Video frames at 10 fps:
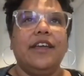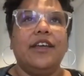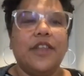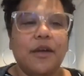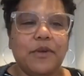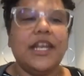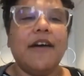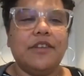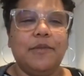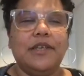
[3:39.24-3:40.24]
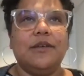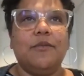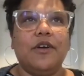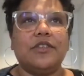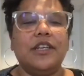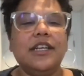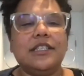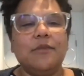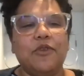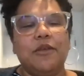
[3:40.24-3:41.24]
You know, they would love to be somewhere else and
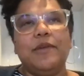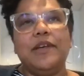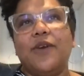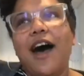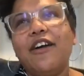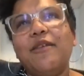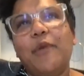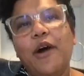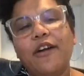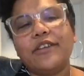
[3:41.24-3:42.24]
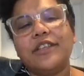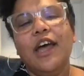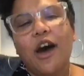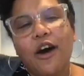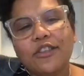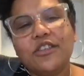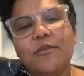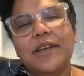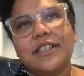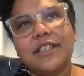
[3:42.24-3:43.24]
need somewhere to be. So how can parks also
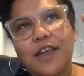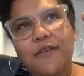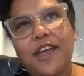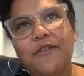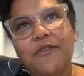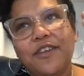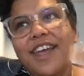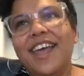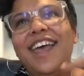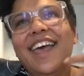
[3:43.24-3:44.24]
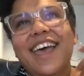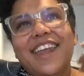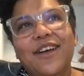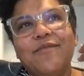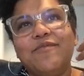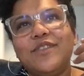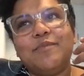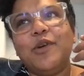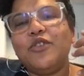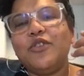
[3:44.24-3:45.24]
be a safe haven and a
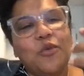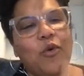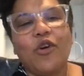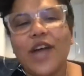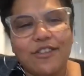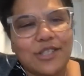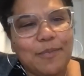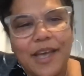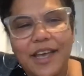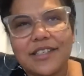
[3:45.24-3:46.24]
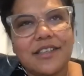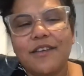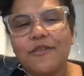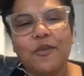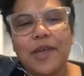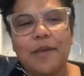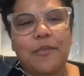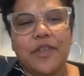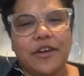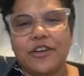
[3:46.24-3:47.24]
spiritual workout space for
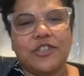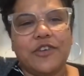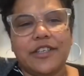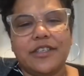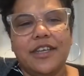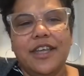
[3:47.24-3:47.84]
people that are stressed?